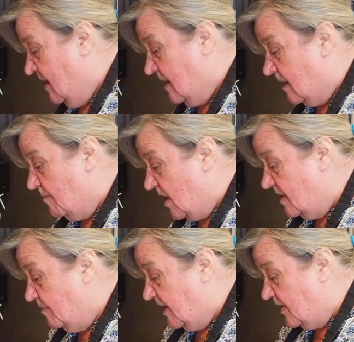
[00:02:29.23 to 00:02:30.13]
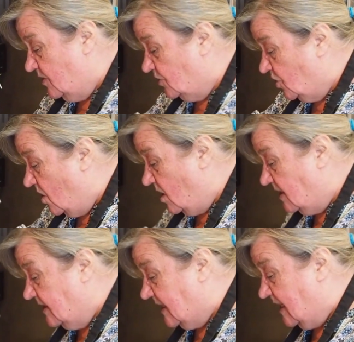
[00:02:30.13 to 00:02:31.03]
Combine the butter and
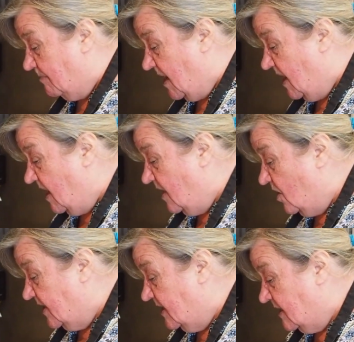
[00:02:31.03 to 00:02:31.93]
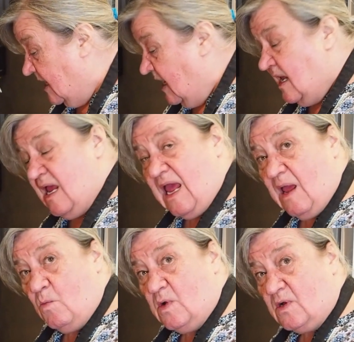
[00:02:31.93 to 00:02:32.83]
chocolate, keep my eye on it,
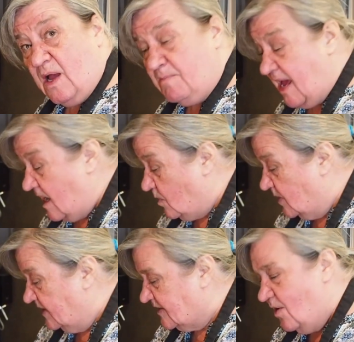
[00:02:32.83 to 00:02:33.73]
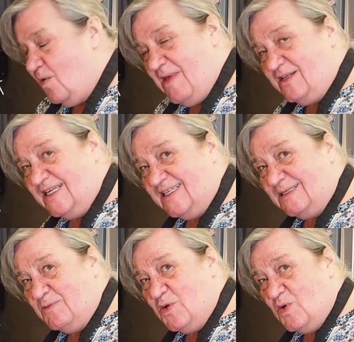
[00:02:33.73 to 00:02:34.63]
and we'll come back when it's all melty
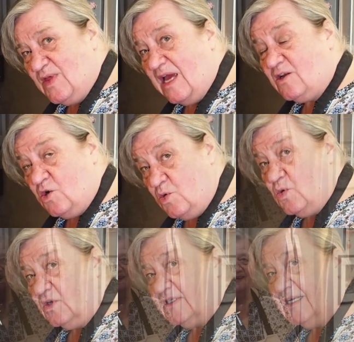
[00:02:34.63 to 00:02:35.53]
smooth and cooled a